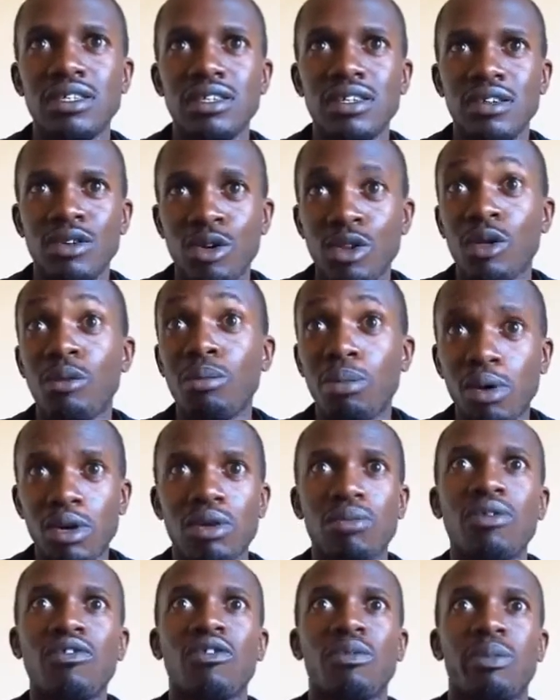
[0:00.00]
you know, the
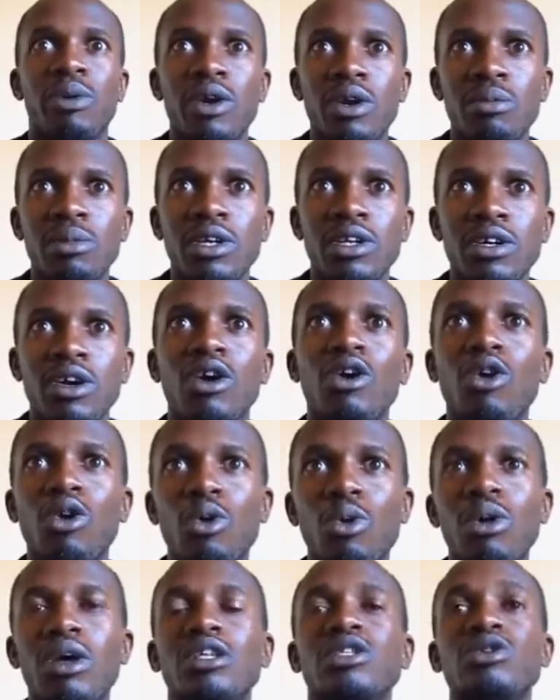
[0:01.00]
bottom of the
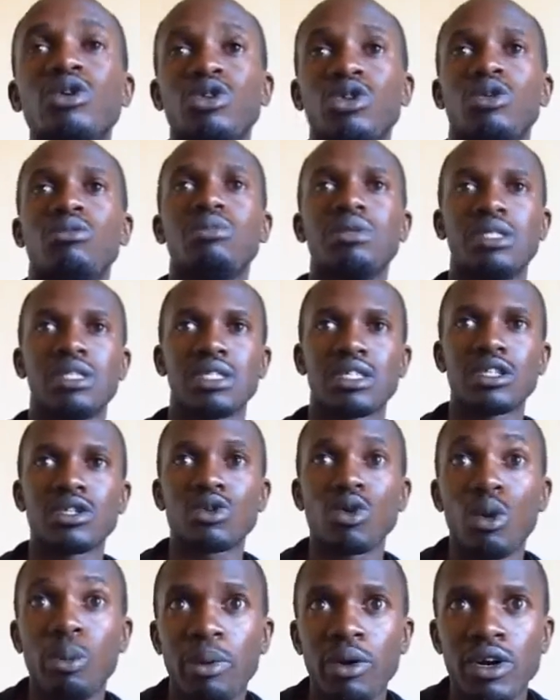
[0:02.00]
pyramid, where social
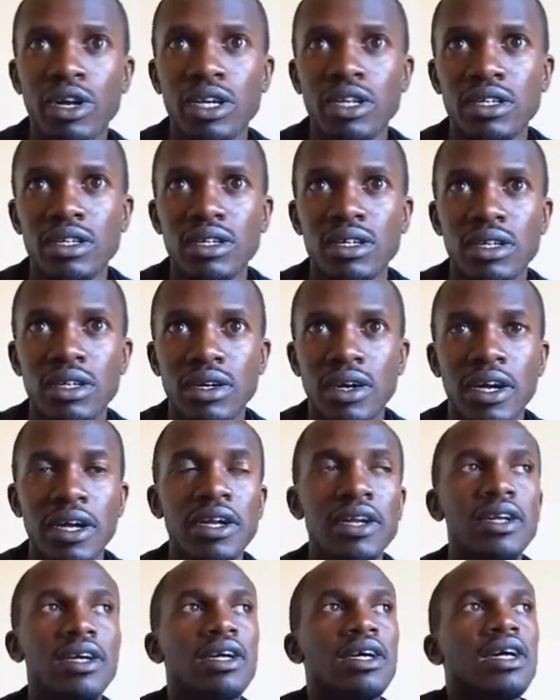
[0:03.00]
businesses operate.
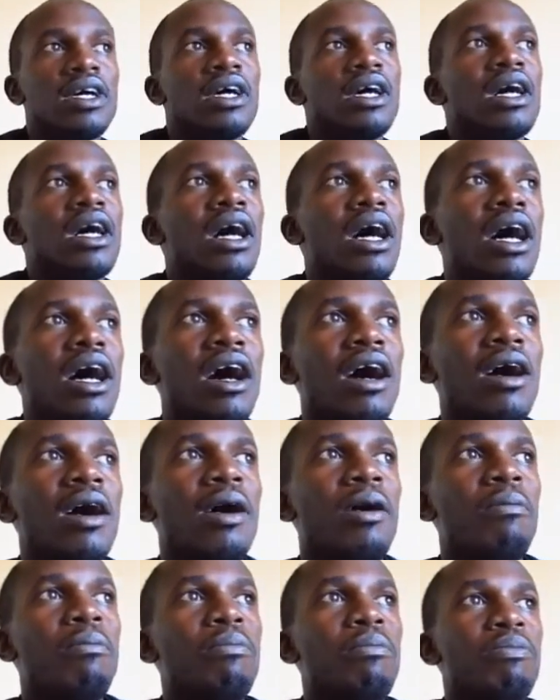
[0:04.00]

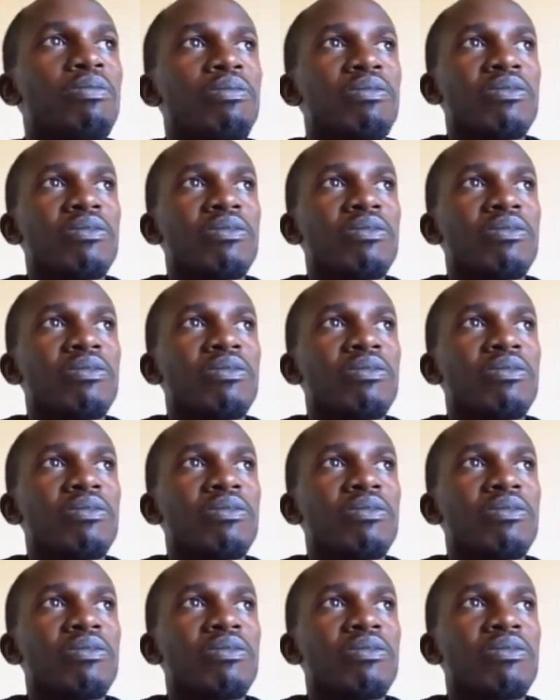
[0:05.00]
Right?